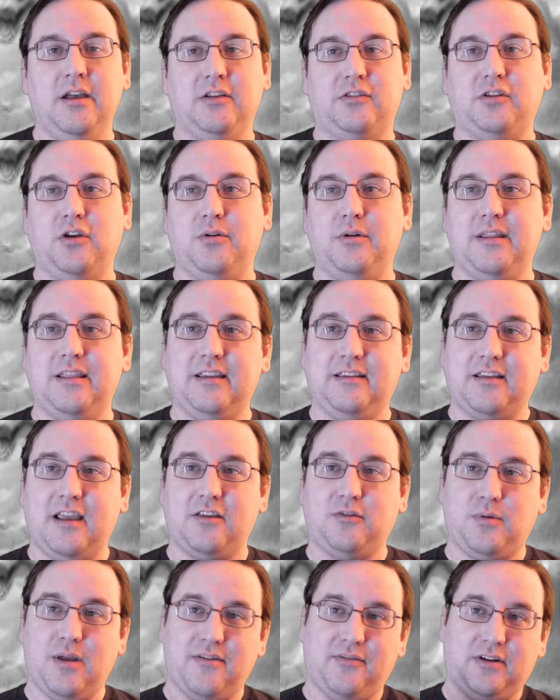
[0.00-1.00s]
So in this
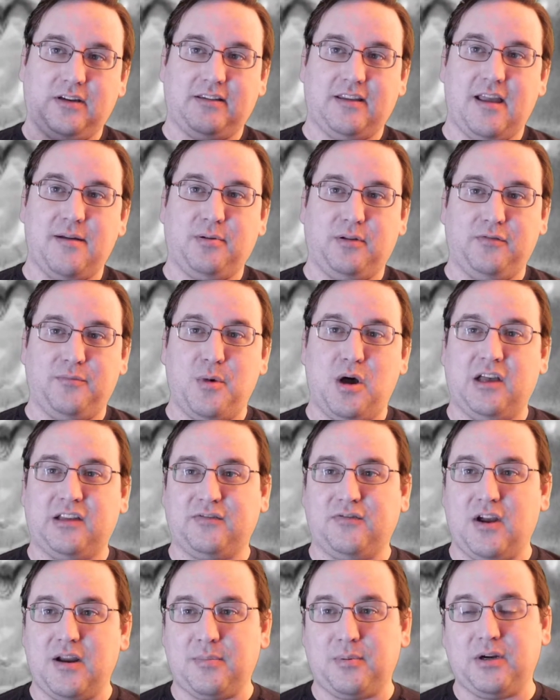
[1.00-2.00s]
case, we have an example of
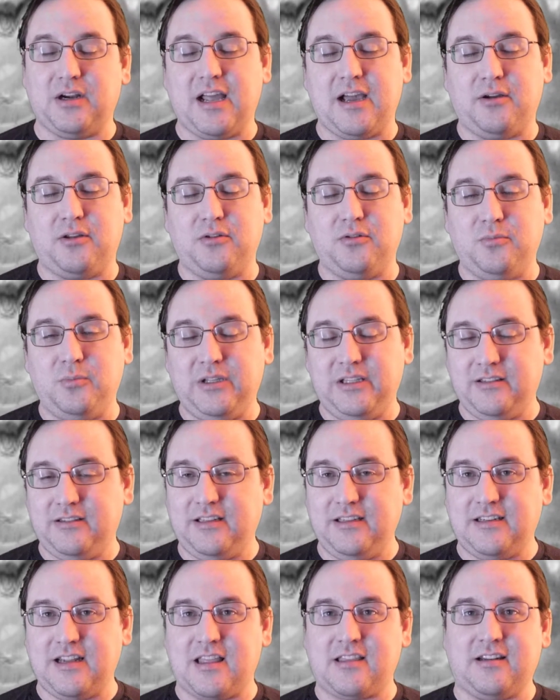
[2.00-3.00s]
Moss Viper. Now, you will
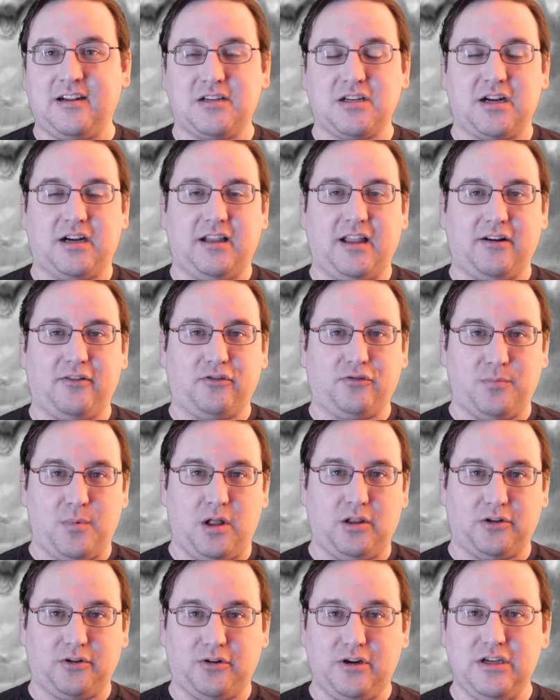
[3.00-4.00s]
see Death Touch on a lot of
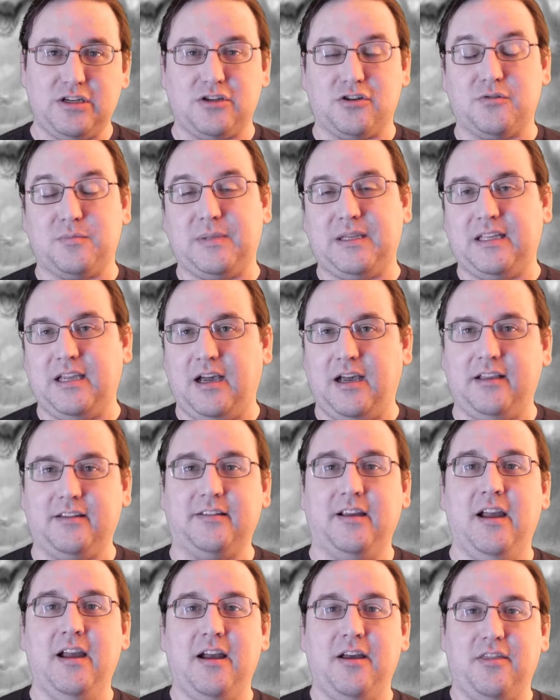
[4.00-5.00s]
smaller creatures
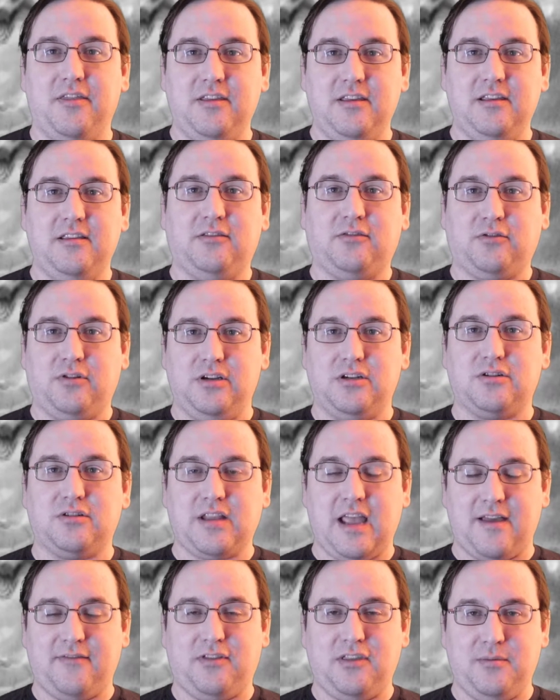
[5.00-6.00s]
because these
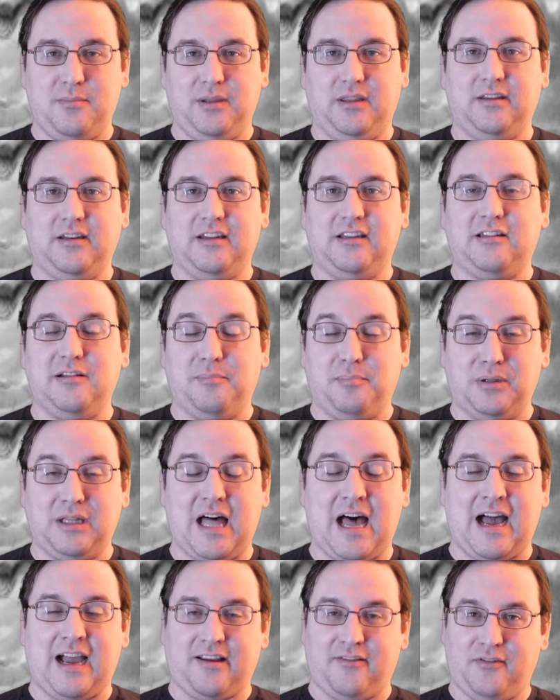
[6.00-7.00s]
creatures have the ability to
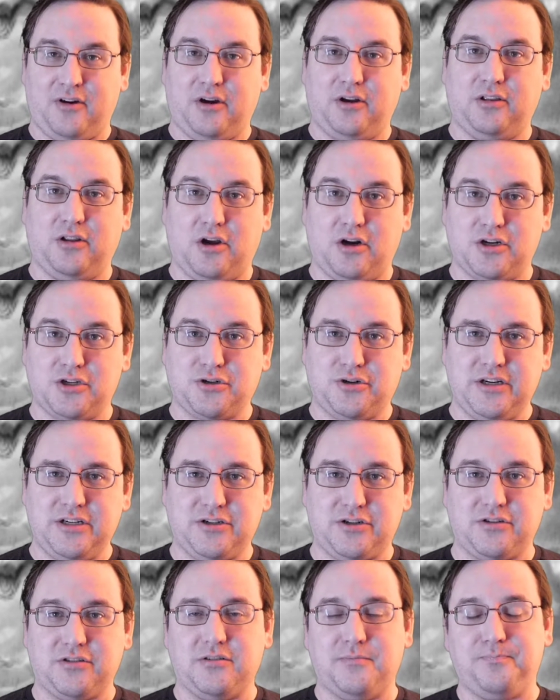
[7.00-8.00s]
block very large
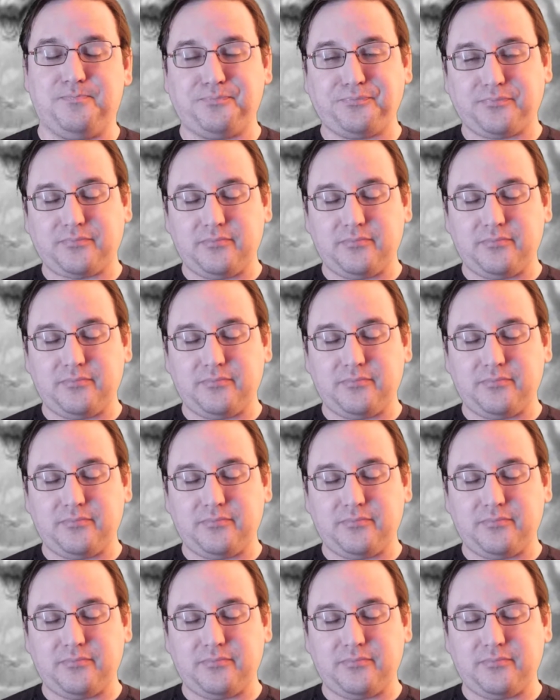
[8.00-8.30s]
creatures